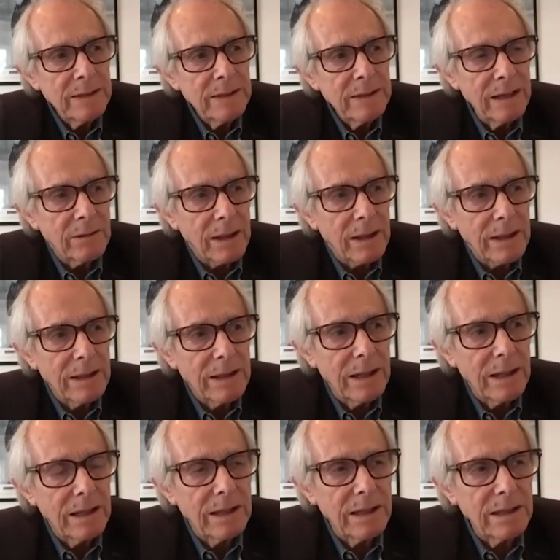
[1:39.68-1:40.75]
Now,
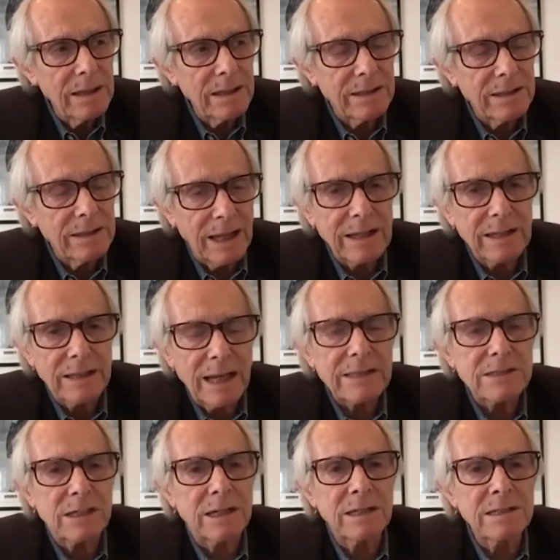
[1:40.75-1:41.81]

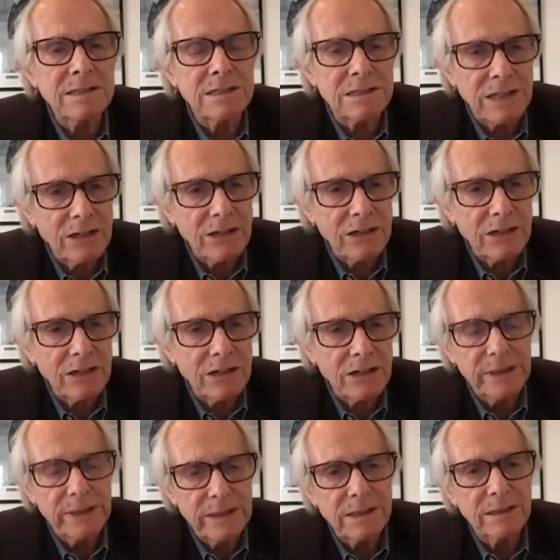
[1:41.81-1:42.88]
that's a considerable
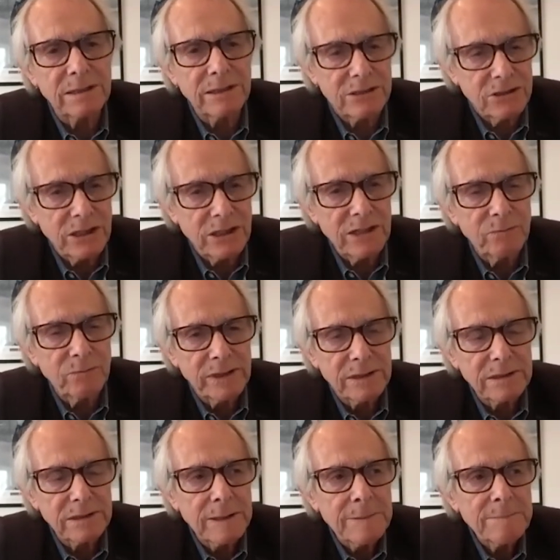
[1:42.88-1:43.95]
political achievement.
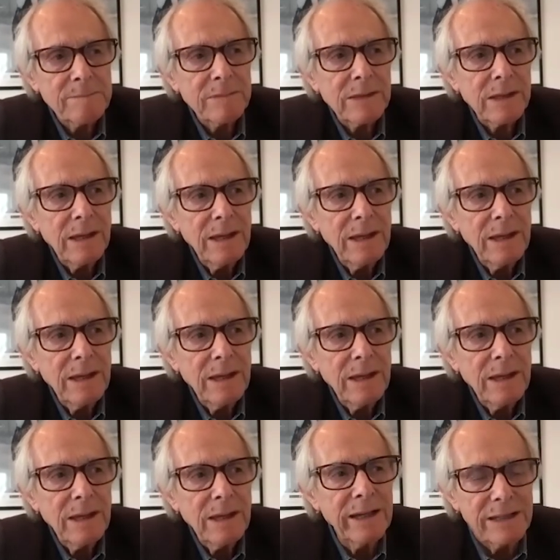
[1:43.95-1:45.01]

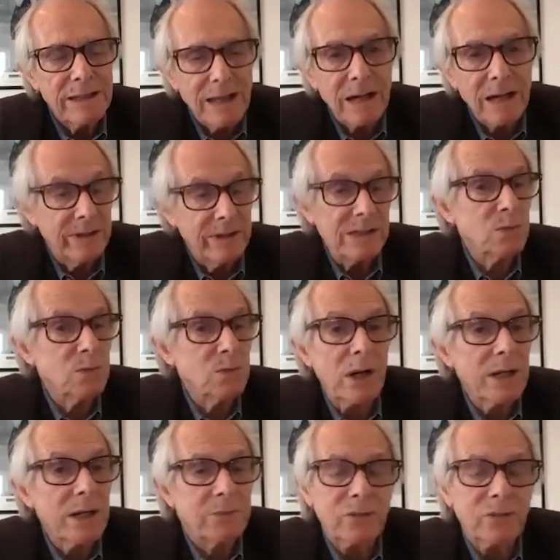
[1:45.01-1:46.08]
And now it's wiped
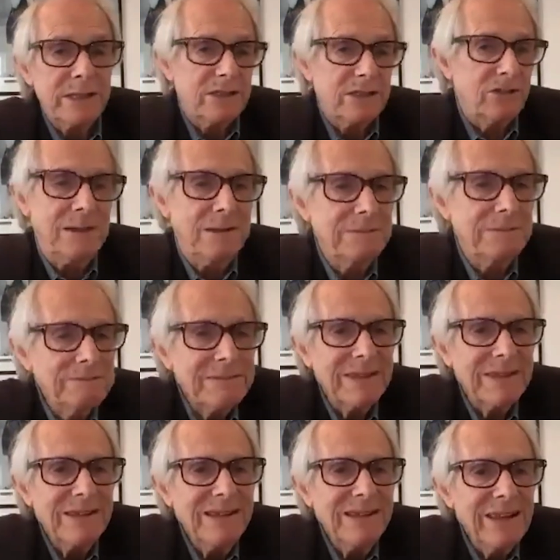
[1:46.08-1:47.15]
from history.
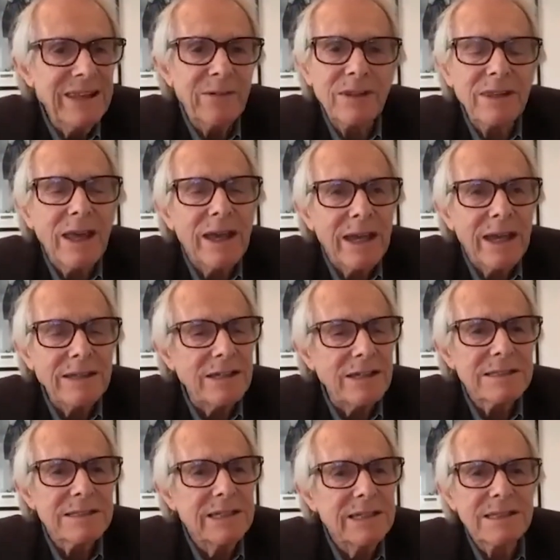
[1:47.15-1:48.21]
It
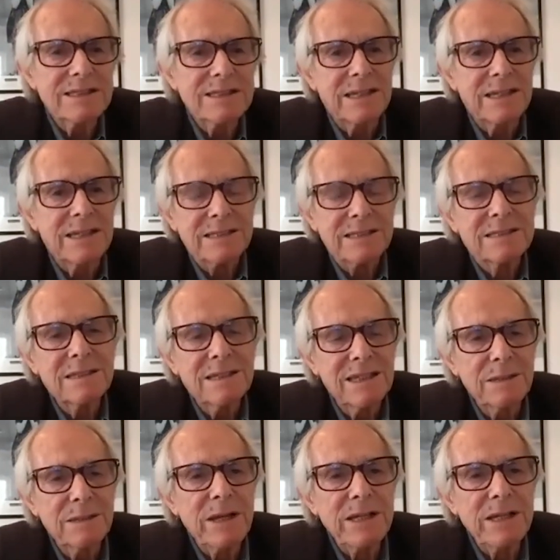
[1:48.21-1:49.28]
doesn't exist.
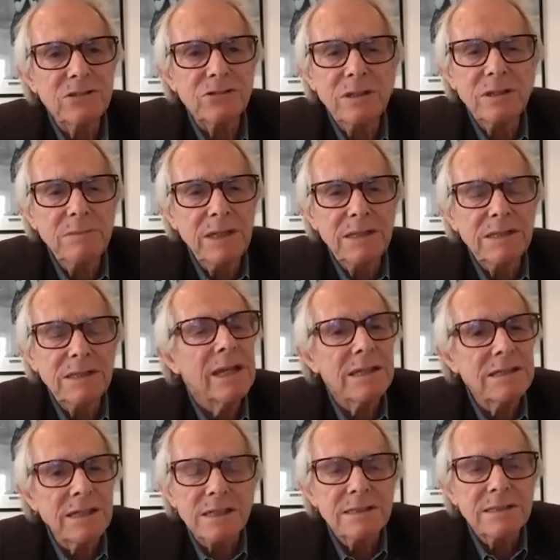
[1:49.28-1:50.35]
In the mainstream media,
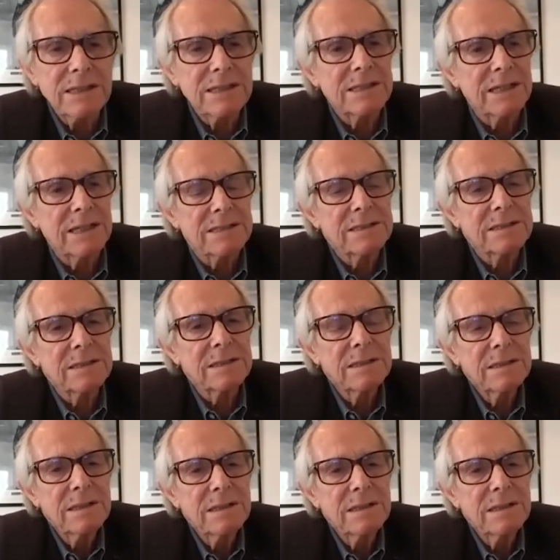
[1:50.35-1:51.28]
it doesn't exist.